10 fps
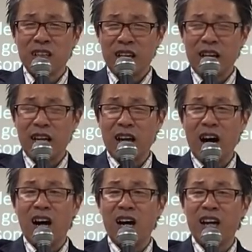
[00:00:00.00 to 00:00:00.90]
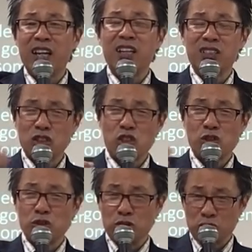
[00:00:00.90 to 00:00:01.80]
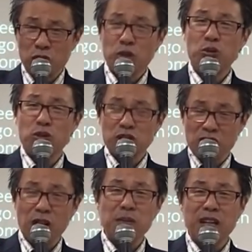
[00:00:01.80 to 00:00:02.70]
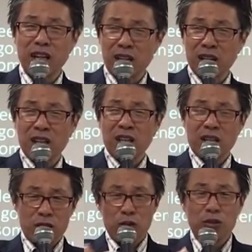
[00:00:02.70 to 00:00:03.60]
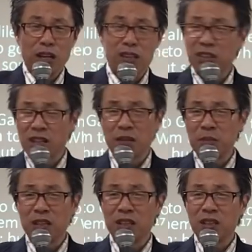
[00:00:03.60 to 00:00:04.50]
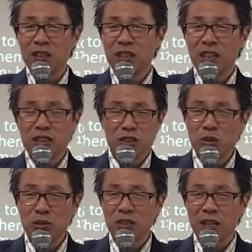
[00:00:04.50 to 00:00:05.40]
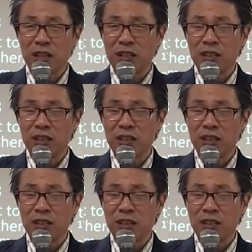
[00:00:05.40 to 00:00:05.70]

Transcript: and I choose who to come in and who not to come in. He controls that.